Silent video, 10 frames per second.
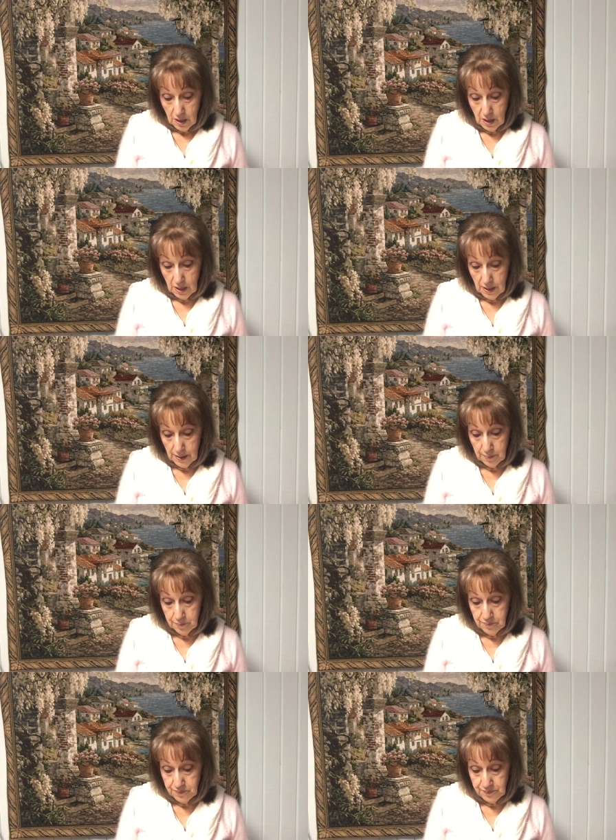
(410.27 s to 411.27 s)

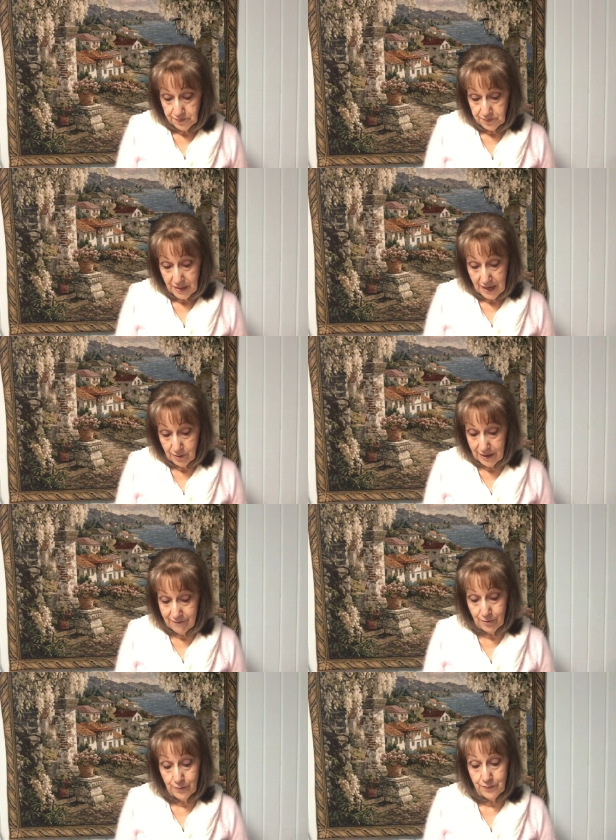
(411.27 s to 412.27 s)
Um,
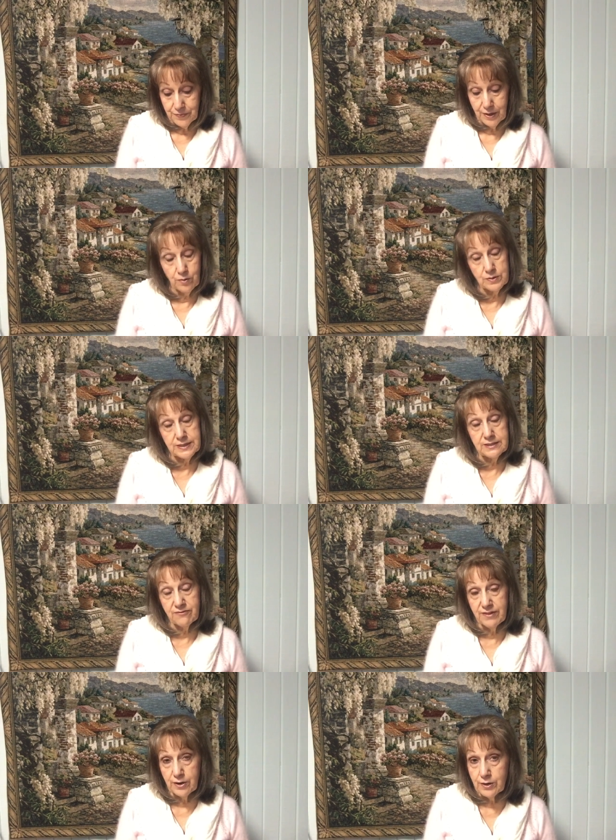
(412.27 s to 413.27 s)
however, there was this
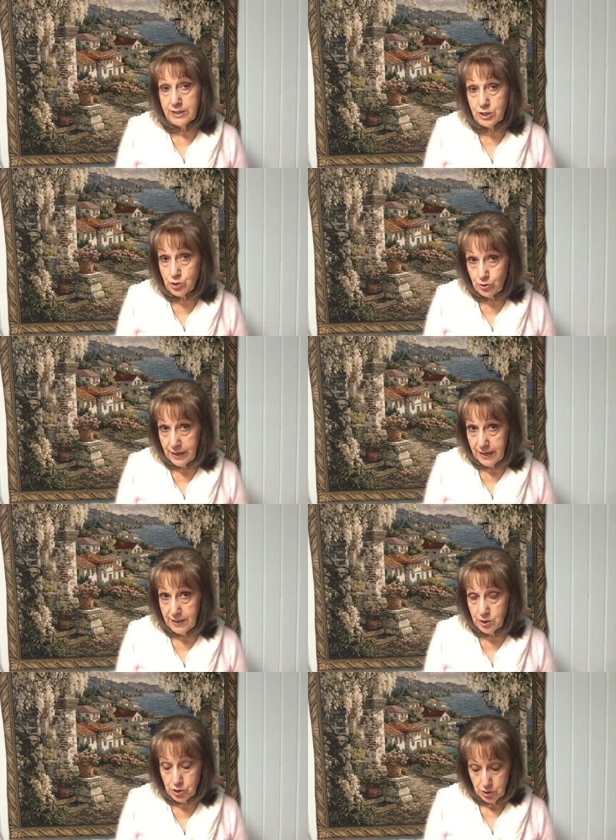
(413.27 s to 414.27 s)
very
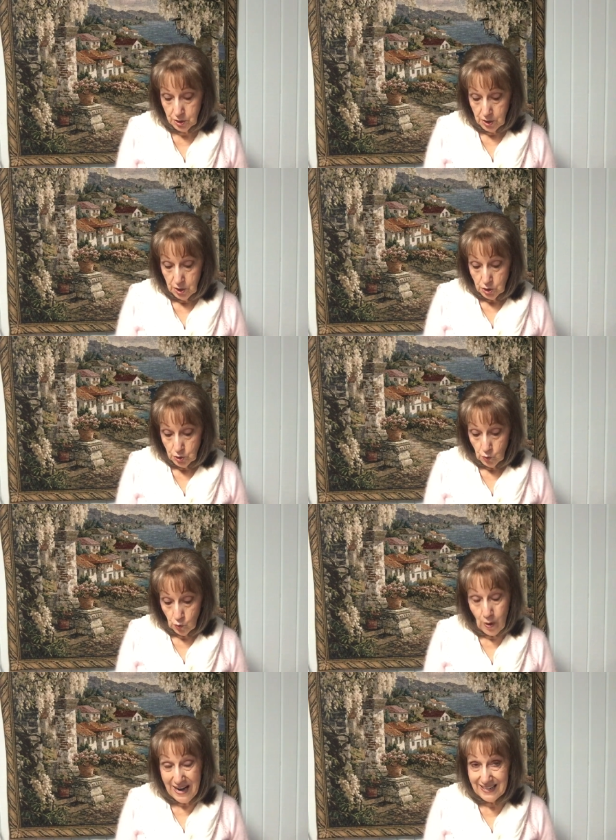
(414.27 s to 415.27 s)
strange
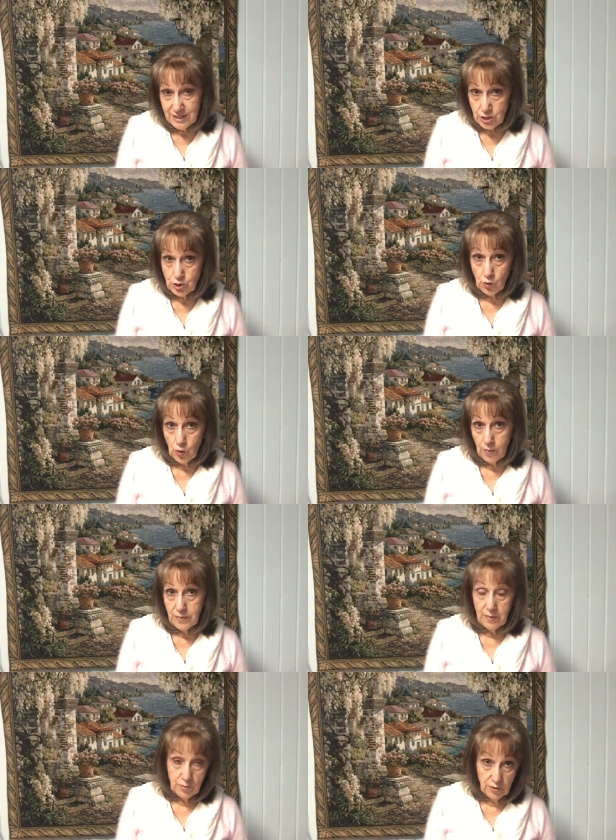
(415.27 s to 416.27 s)
rainstorm
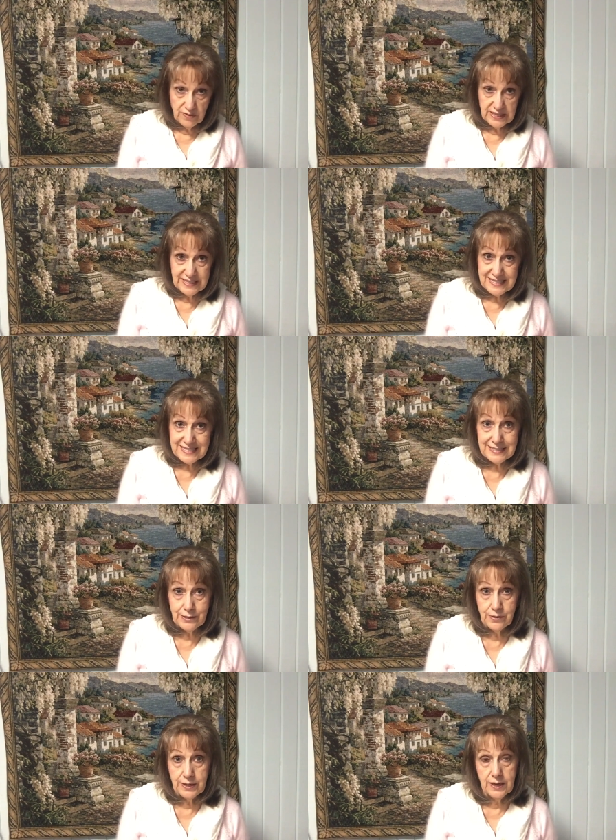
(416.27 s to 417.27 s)
that moved into
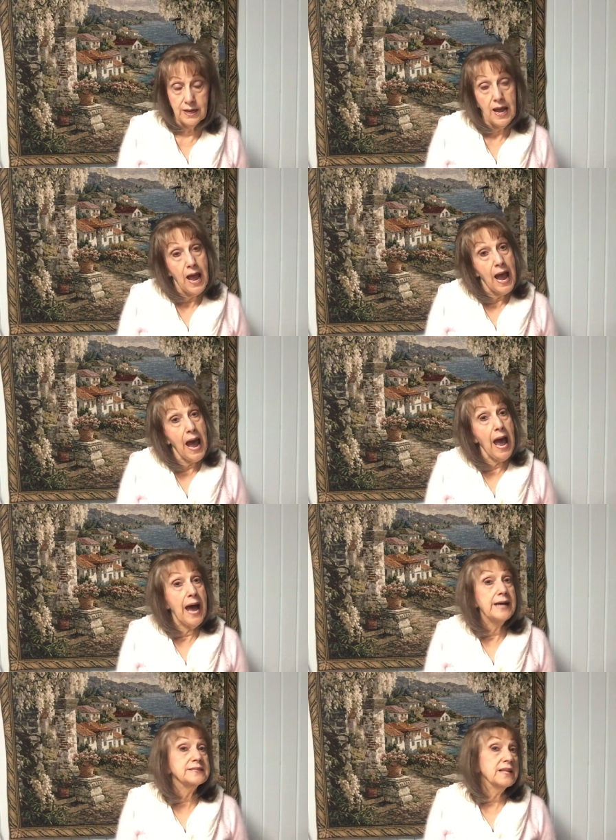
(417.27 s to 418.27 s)
Syria
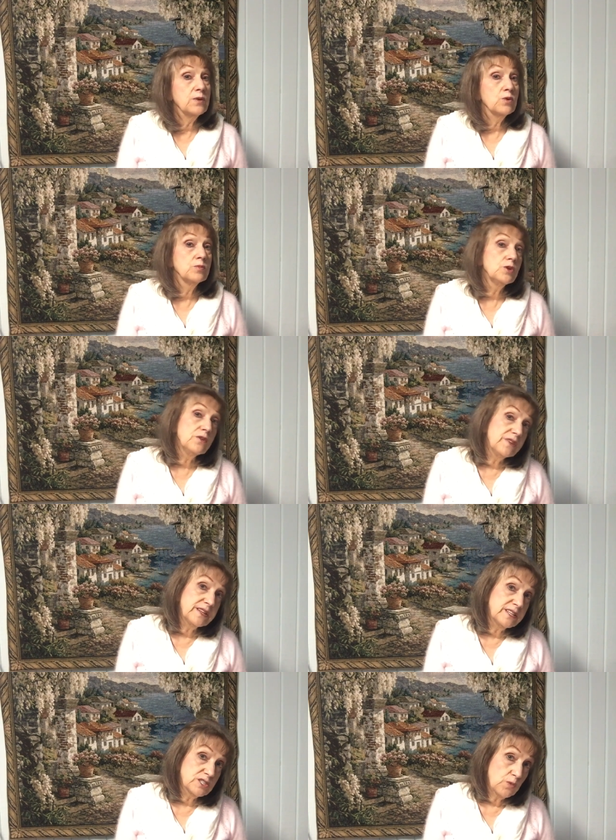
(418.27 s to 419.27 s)
as they were
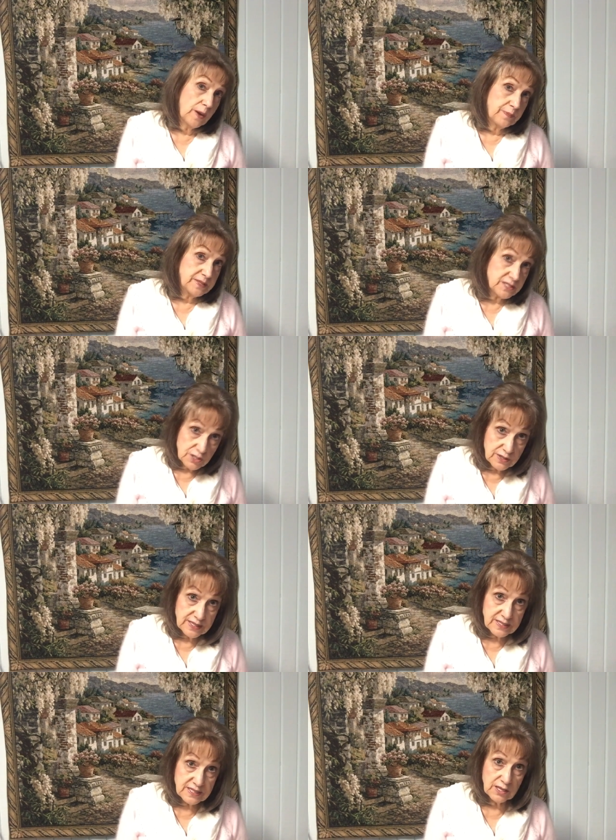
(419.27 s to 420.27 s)
moving these weapons to
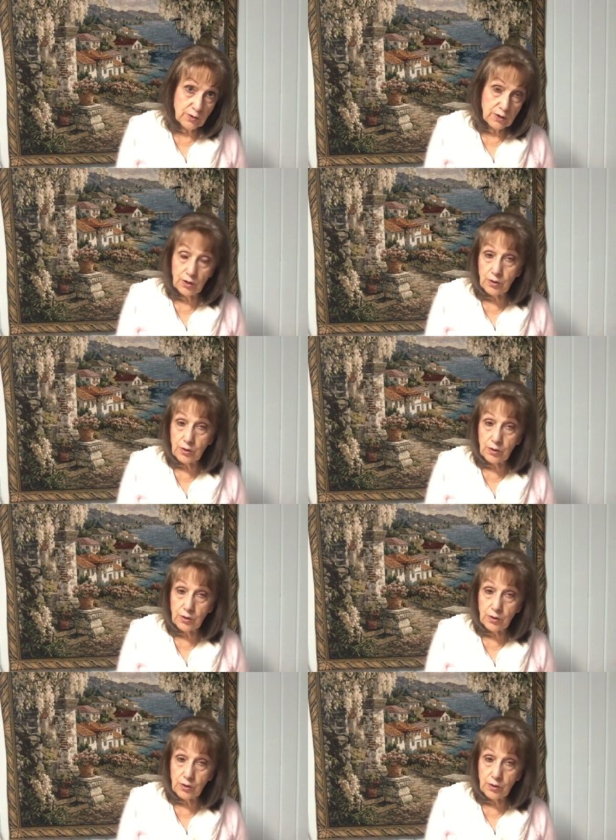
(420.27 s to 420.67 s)
these secret